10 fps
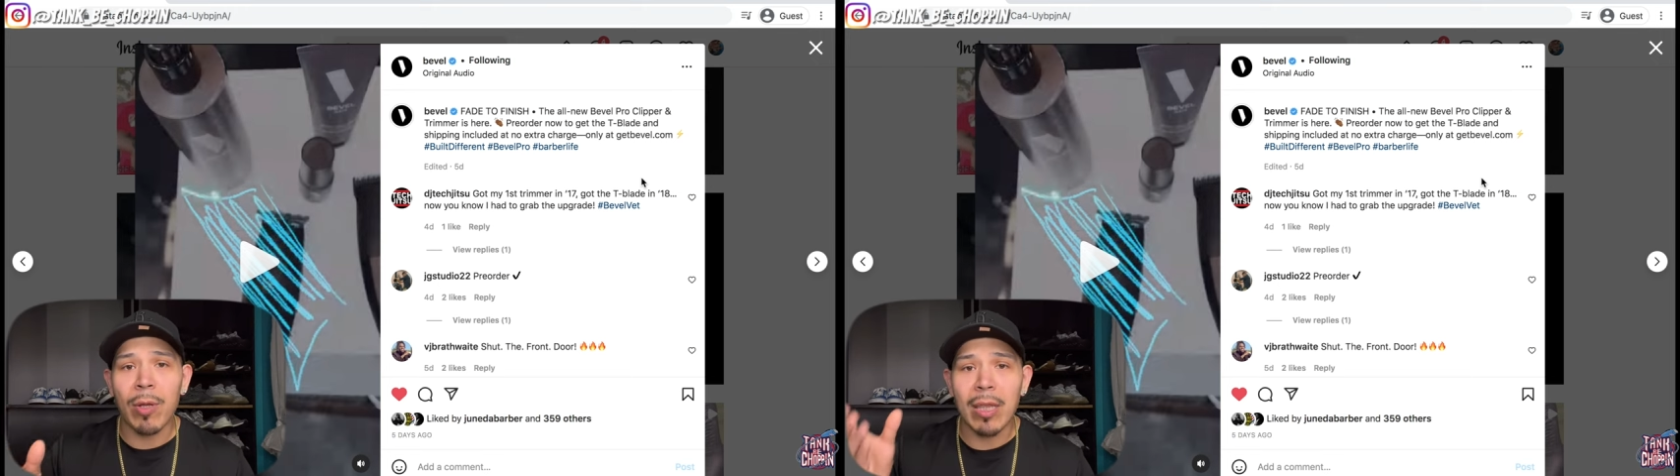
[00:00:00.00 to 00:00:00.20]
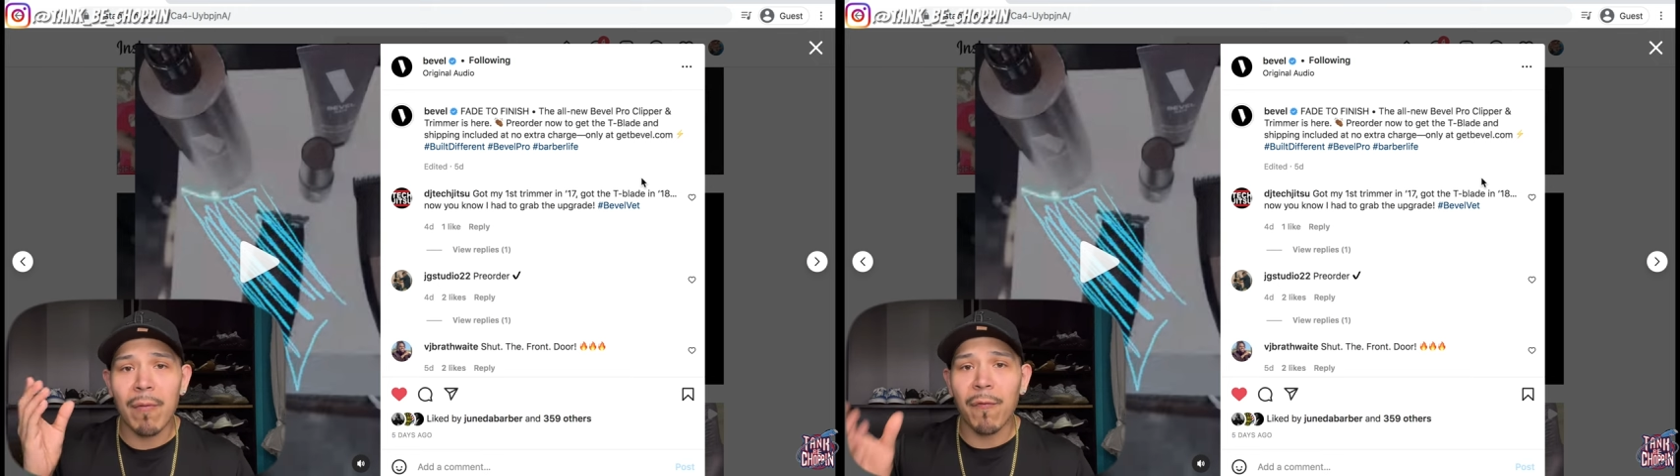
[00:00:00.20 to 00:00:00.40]

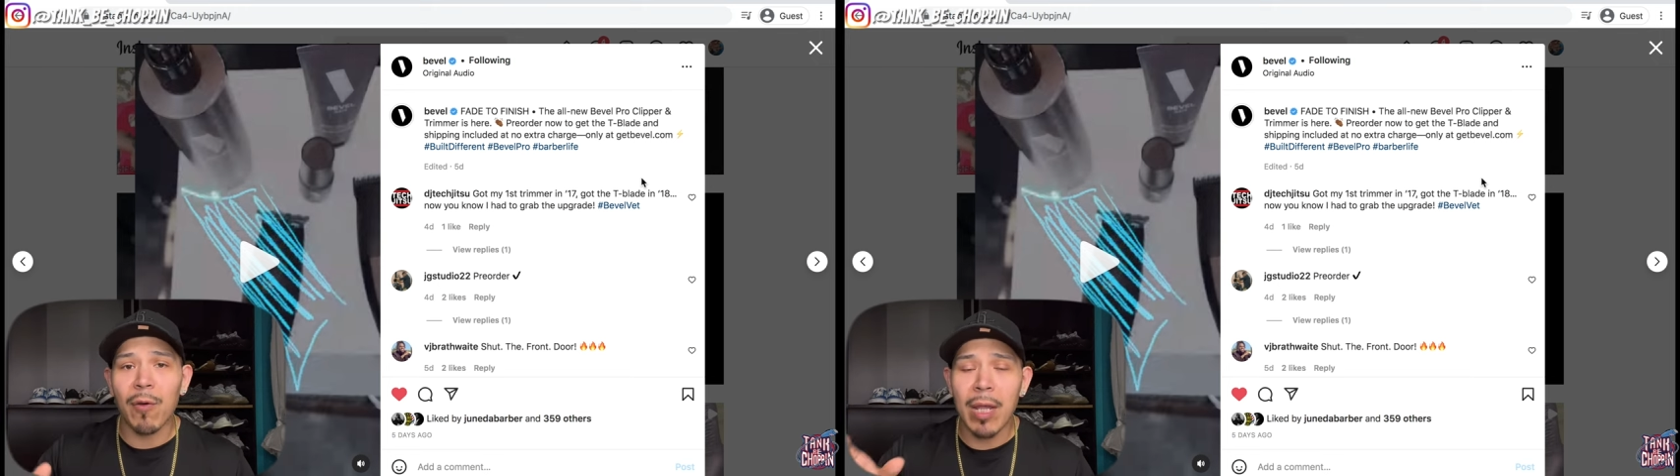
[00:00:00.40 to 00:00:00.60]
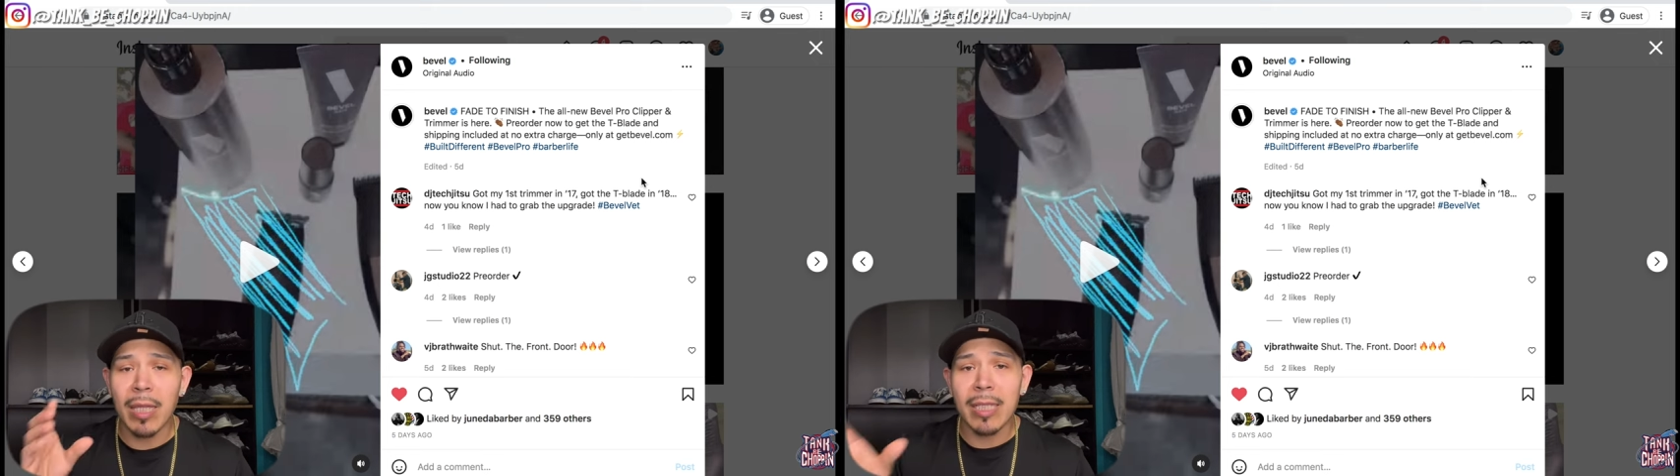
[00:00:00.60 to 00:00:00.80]
with it
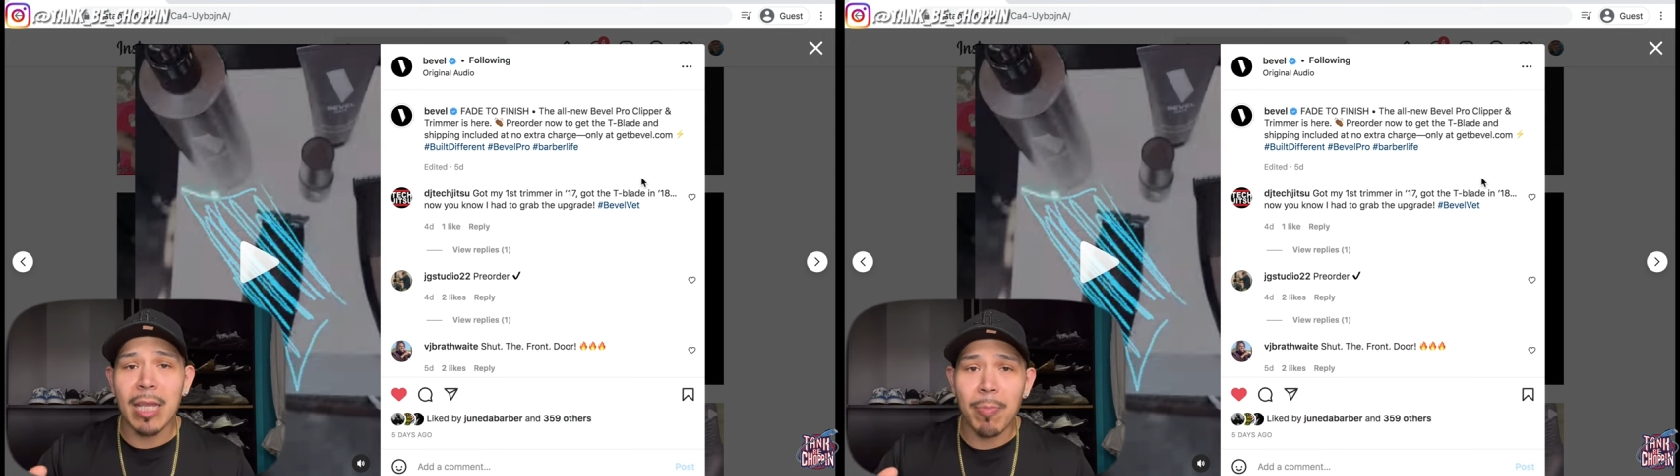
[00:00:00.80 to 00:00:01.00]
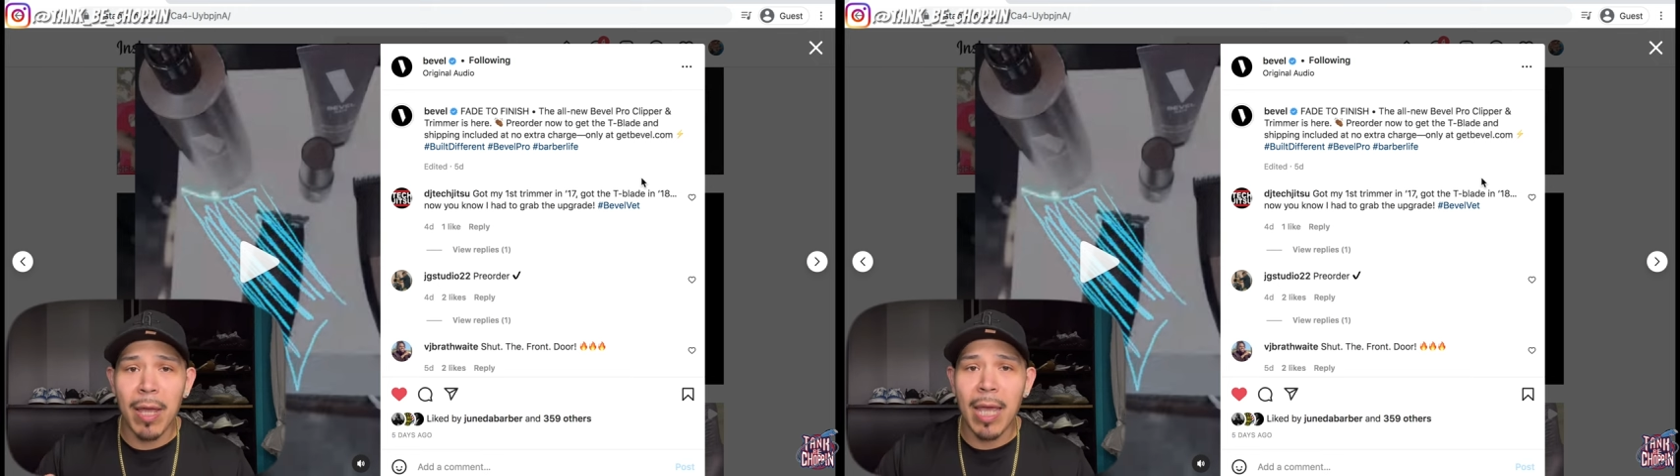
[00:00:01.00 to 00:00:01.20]
free, the
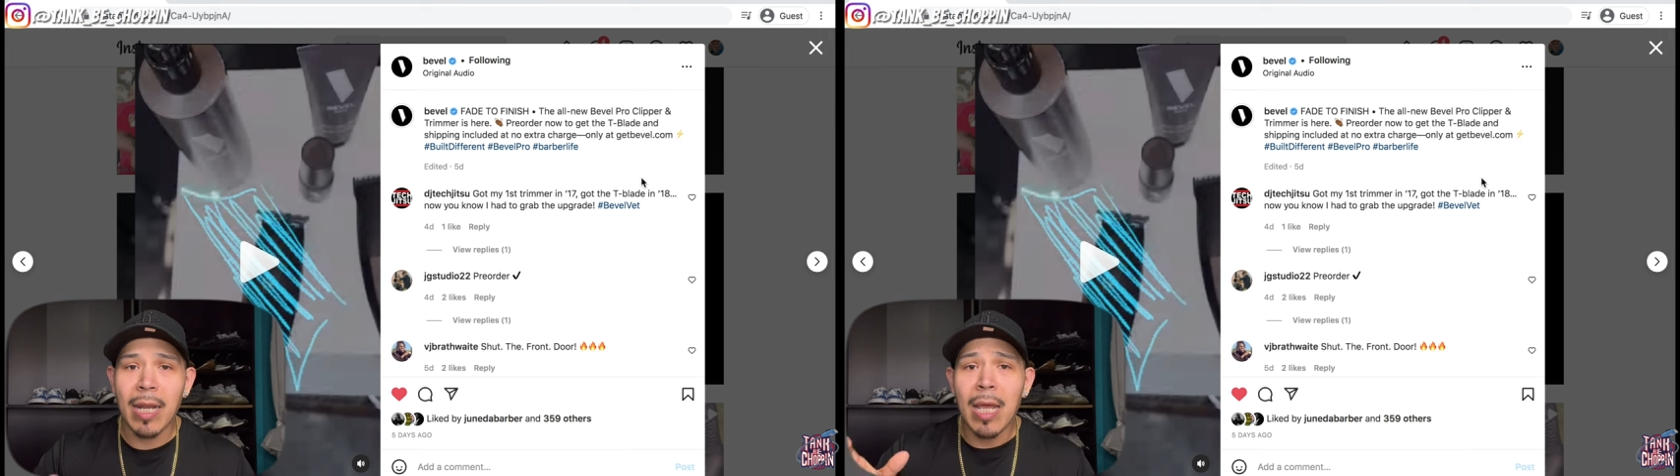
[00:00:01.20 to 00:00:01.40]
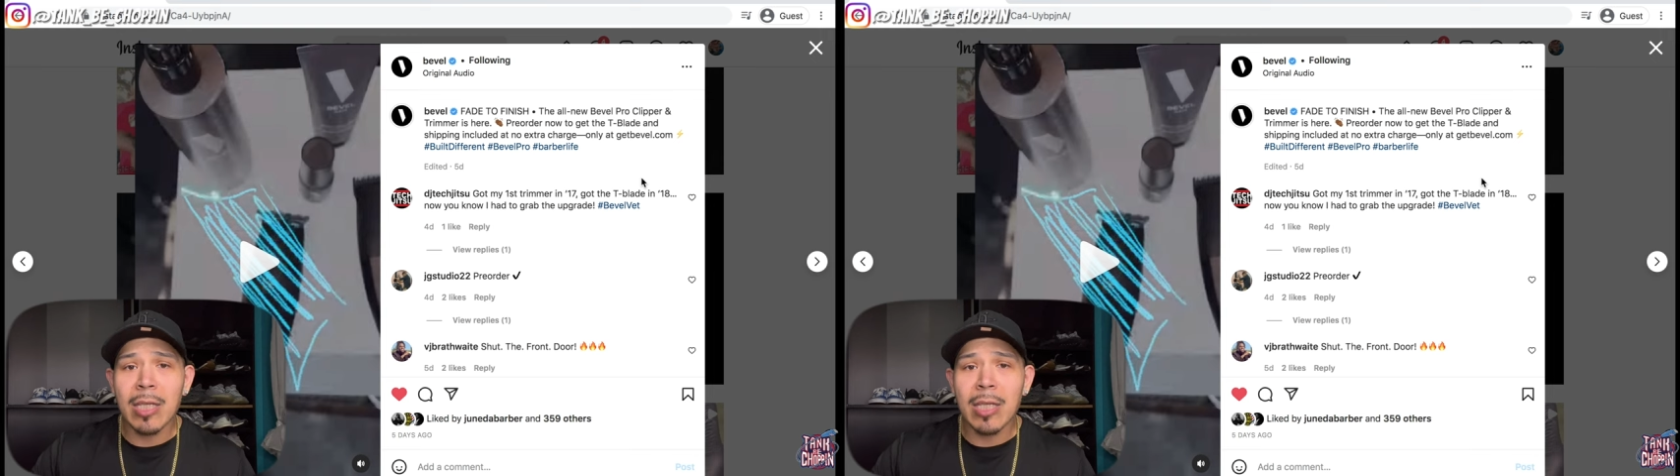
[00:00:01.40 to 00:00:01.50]
T-blade.